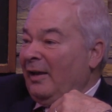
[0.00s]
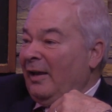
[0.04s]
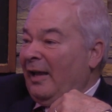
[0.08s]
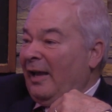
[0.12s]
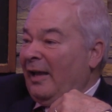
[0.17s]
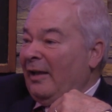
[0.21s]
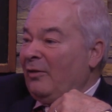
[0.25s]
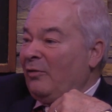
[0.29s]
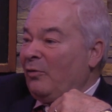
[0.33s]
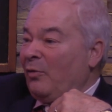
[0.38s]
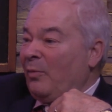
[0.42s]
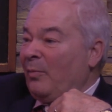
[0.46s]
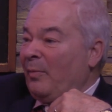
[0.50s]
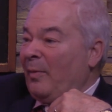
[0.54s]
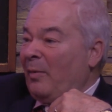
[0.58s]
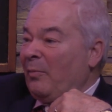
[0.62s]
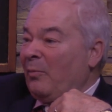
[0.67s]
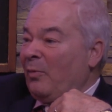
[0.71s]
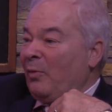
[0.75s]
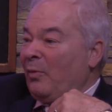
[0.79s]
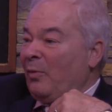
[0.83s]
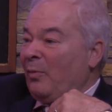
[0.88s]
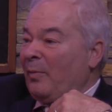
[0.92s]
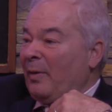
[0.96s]
and you
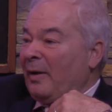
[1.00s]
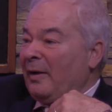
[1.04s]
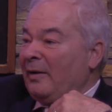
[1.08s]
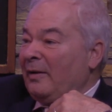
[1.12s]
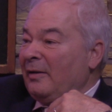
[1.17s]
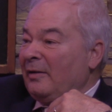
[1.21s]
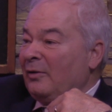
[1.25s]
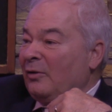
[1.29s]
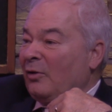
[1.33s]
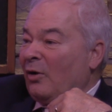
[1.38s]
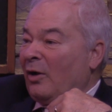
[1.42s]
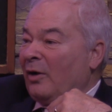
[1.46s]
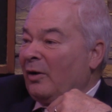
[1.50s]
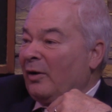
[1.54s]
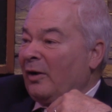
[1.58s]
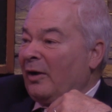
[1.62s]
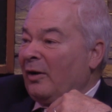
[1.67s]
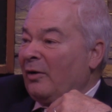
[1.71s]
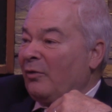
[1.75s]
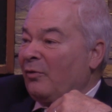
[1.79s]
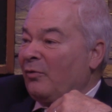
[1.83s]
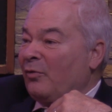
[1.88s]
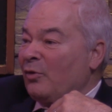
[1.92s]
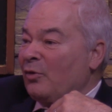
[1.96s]
remember when my daughter got
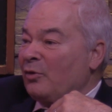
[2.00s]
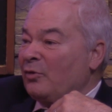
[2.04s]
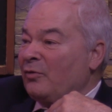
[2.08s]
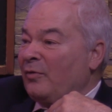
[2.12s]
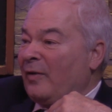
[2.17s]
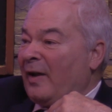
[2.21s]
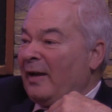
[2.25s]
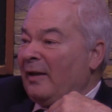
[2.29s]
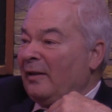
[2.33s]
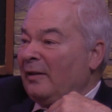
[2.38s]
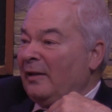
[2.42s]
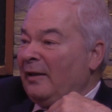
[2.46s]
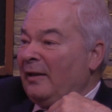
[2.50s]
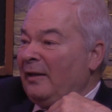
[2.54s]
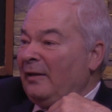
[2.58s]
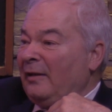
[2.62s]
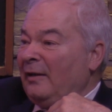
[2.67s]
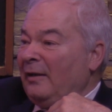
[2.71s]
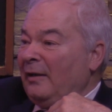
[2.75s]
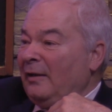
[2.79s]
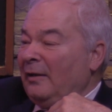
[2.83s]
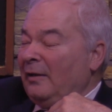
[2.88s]
her first violin,